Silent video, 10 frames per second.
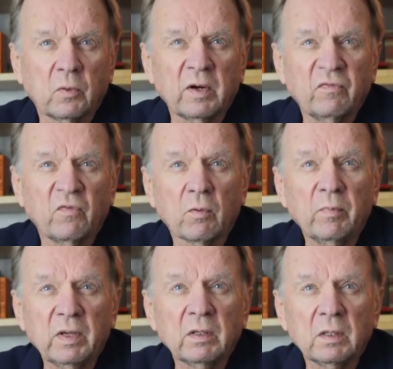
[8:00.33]
24
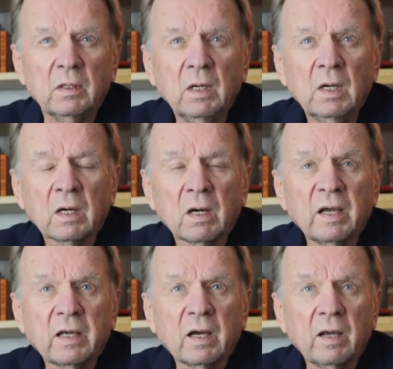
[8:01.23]
million
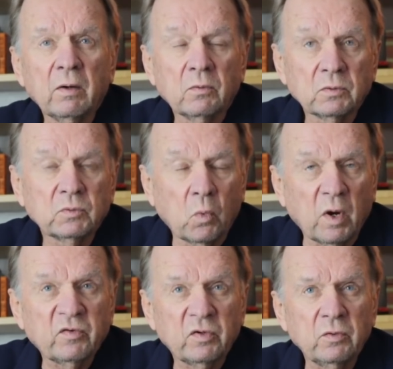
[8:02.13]
like I
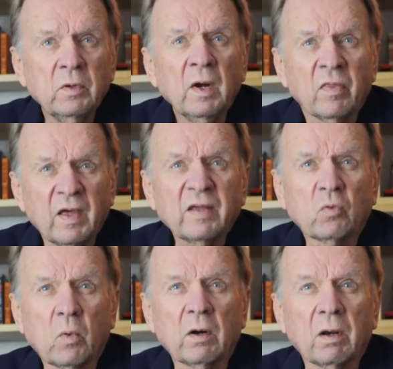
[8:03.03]
want to,
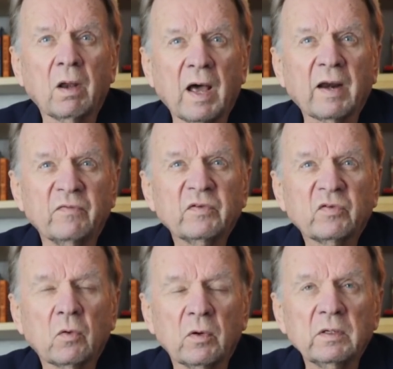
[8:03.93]
that's where a lot of
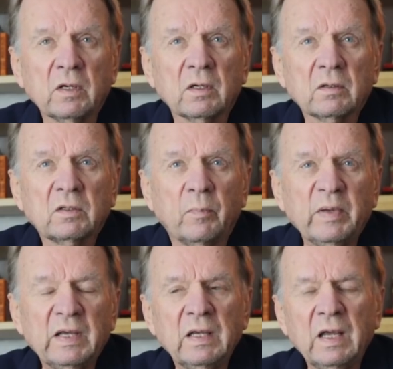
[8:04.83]
it's going to to
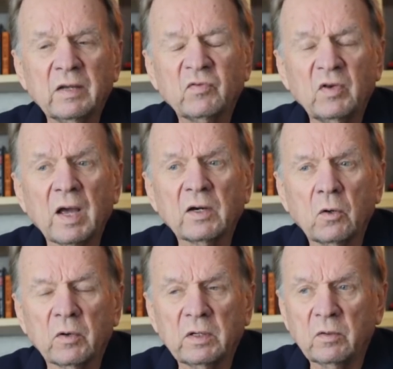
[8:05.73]
be. It's not
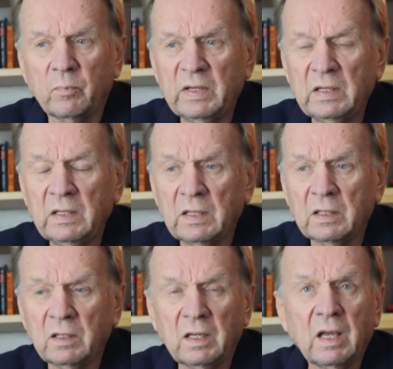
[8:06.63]
going to be
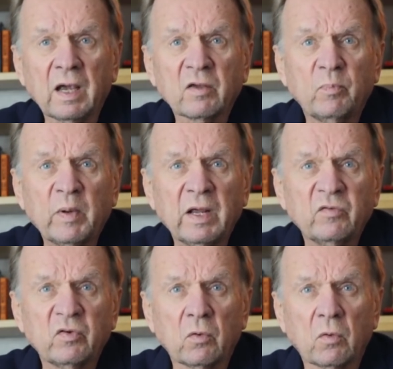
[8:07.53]
in the
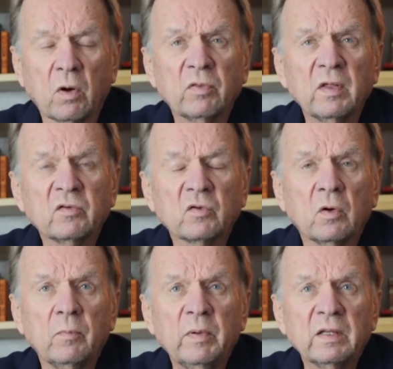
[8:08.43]
exponential growth. It's
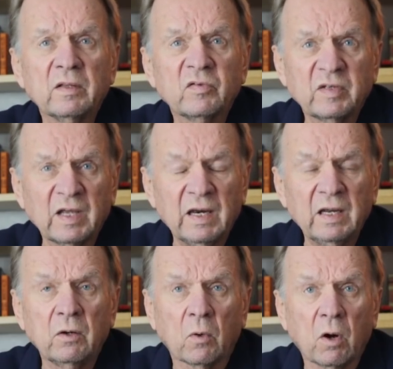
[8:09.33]
going to be in the
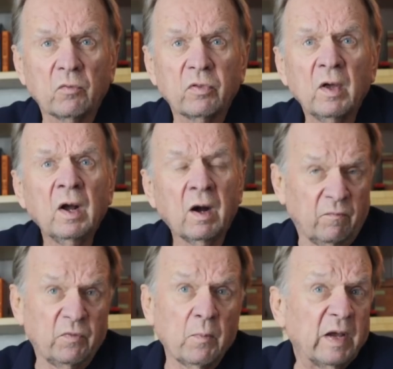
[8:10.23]
steady growth
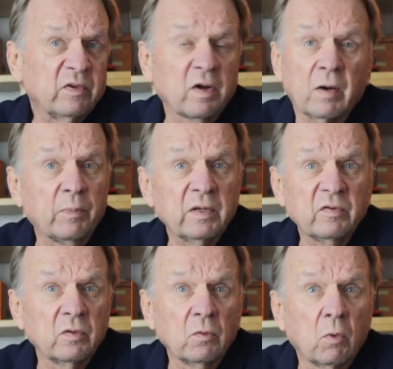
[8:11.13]
of the best
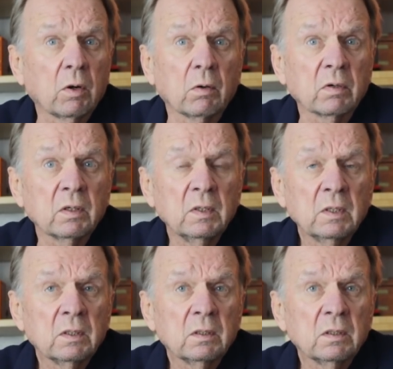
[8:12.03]
companies in the world,
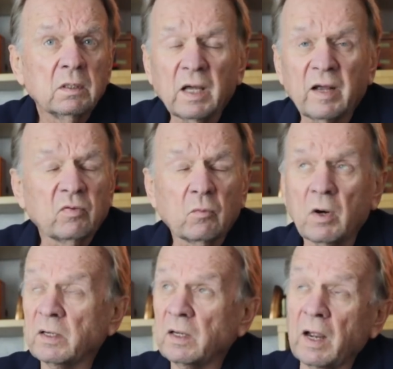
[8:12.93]
and that's
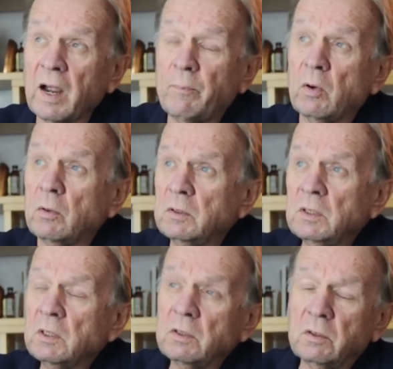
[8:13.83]
what Apple,
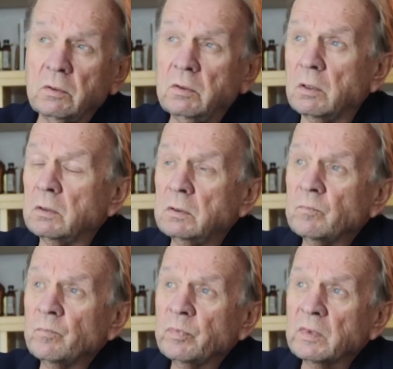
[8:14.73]
Google,
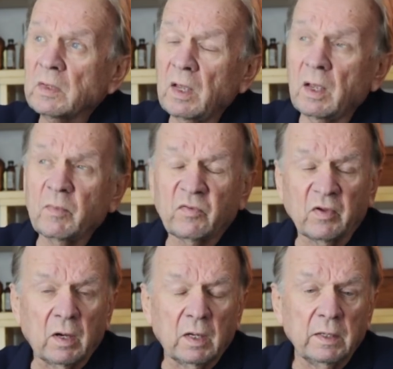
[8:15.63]

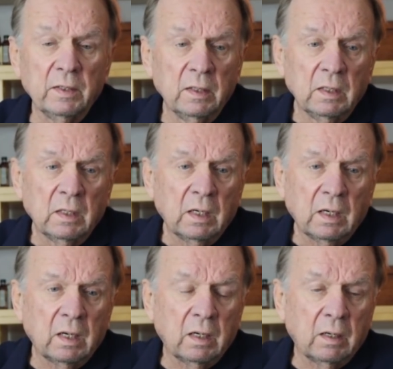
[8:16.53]
Amazon,
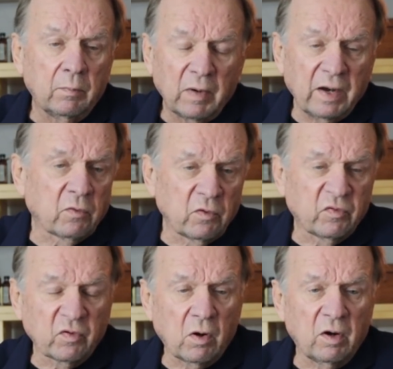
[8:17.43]
uh,
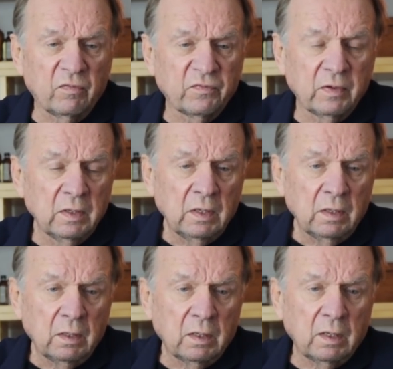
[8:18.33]
Microsoft,
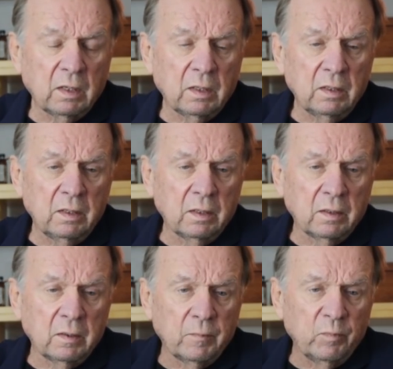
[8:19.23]
and
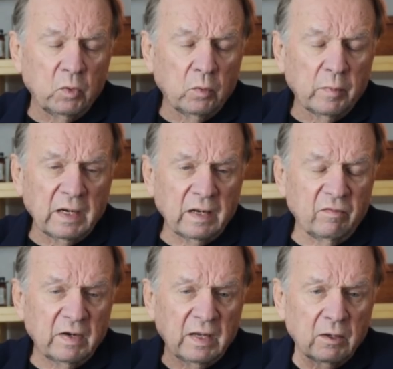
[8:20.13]
um, who am I
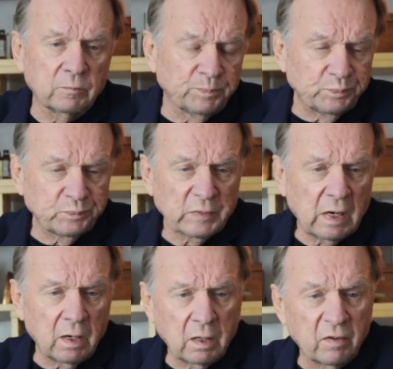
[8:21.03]
leaving out?
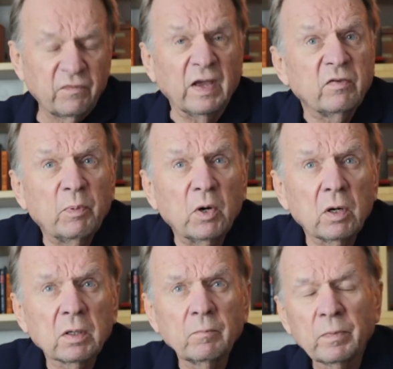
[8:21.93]
Uh,
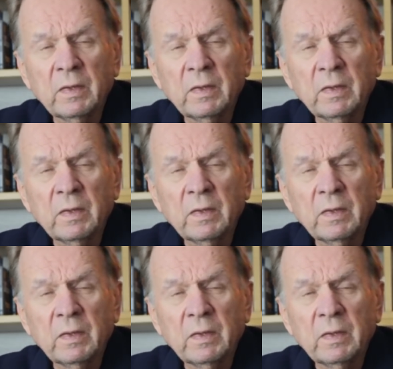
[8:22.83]
Facebook.